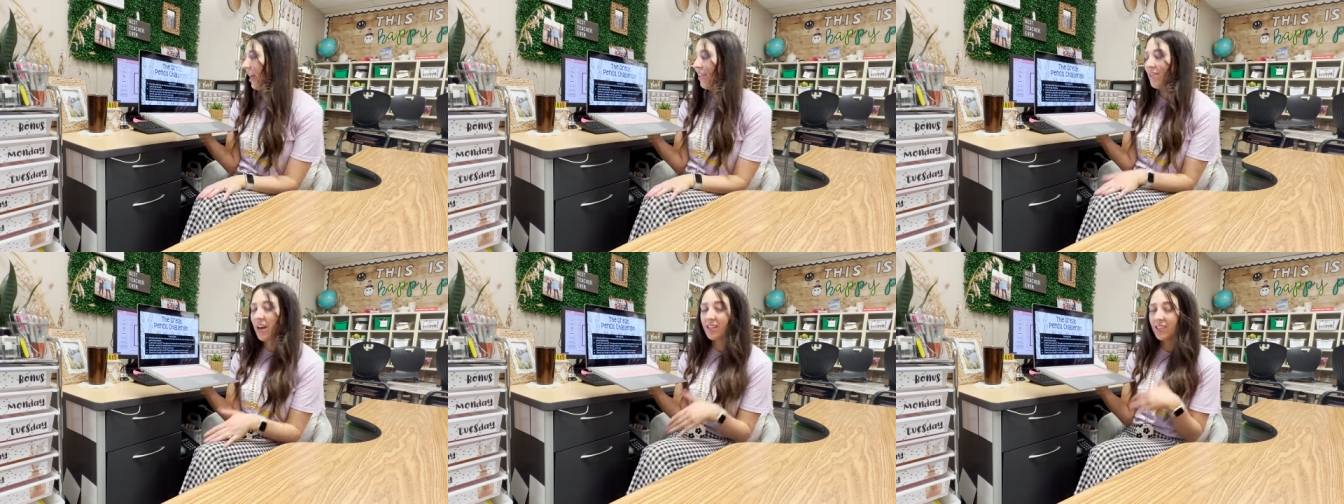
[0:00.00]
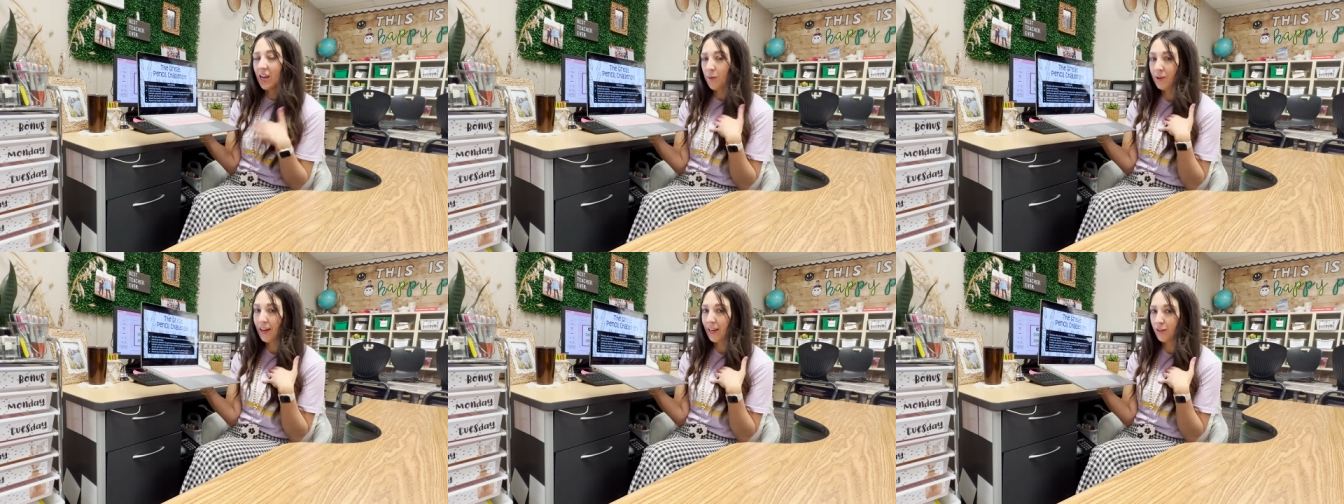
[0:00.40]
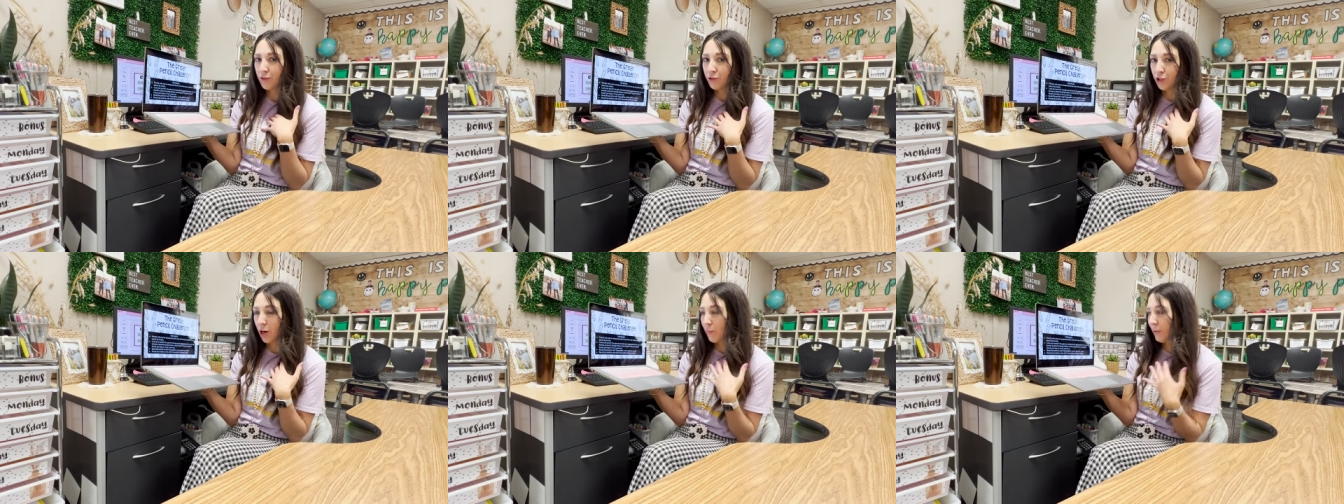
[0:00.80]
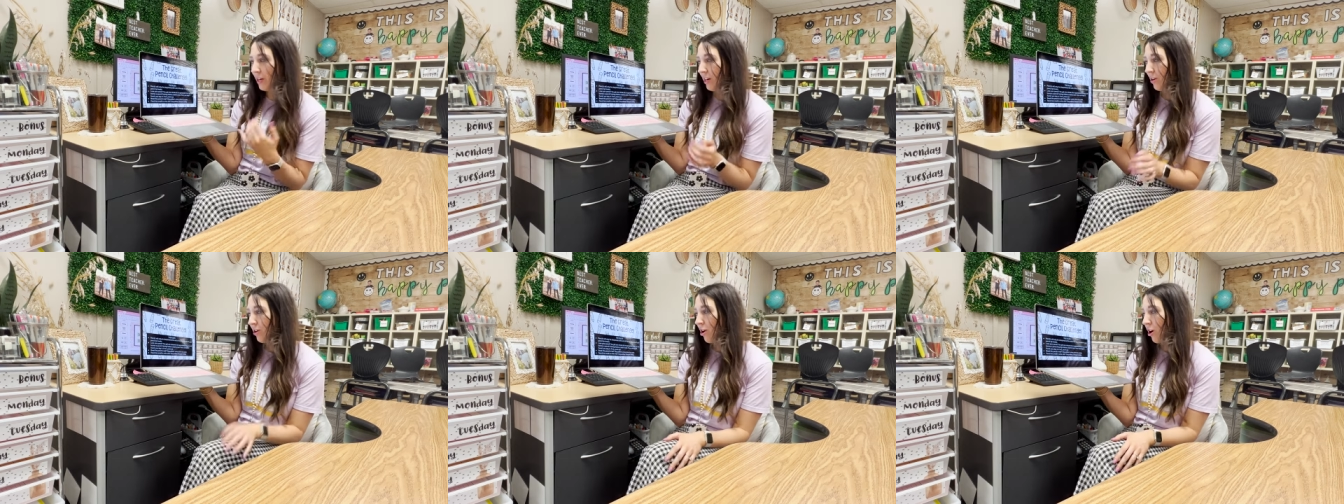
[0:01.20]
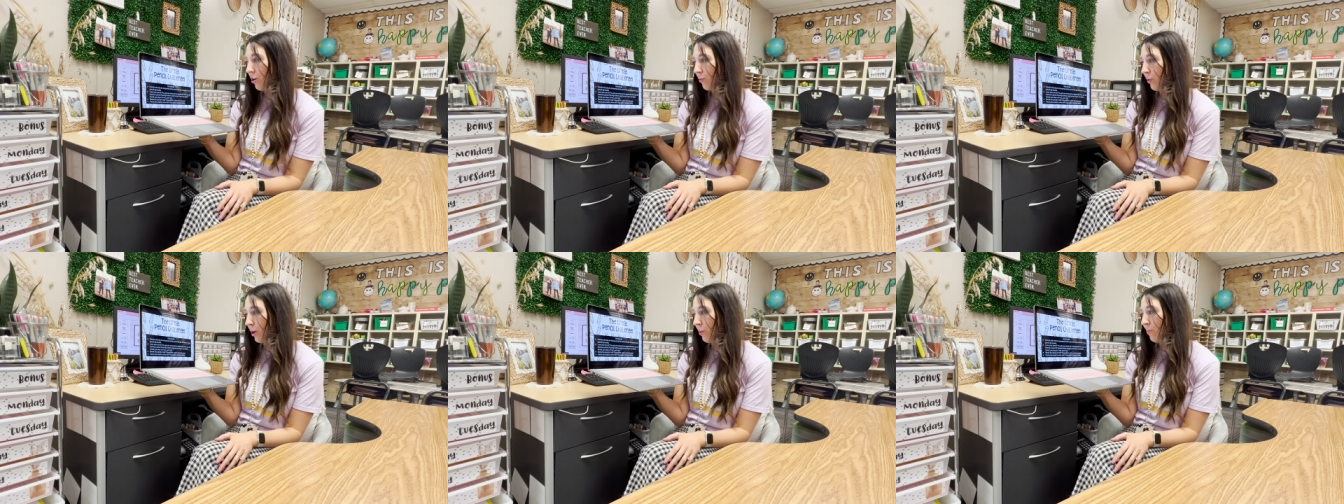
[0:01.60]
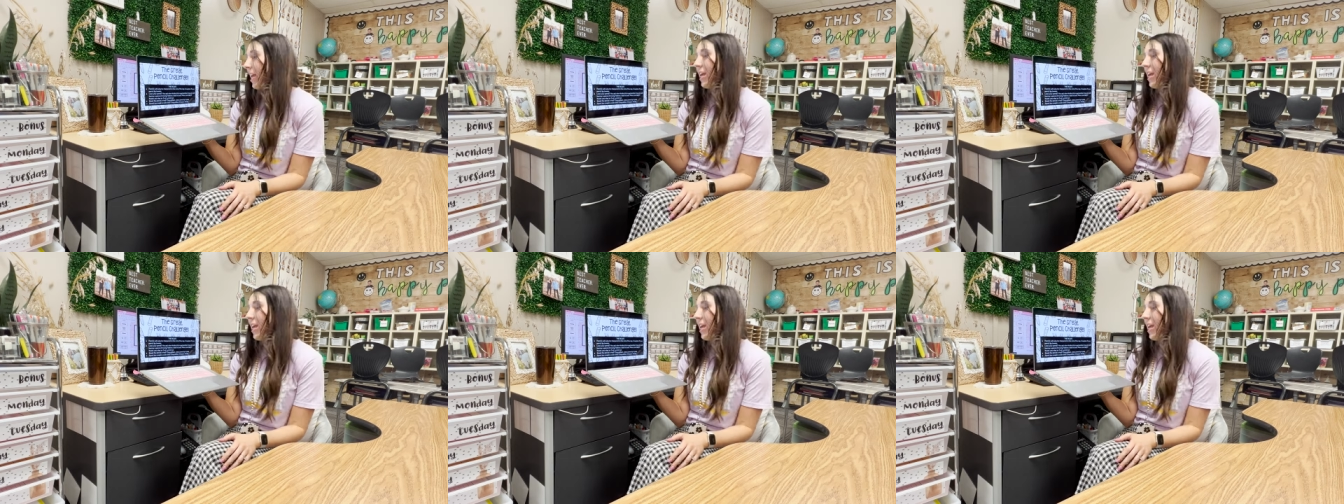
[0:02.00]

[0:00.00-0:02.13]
And that's how we handle sharpening in our room.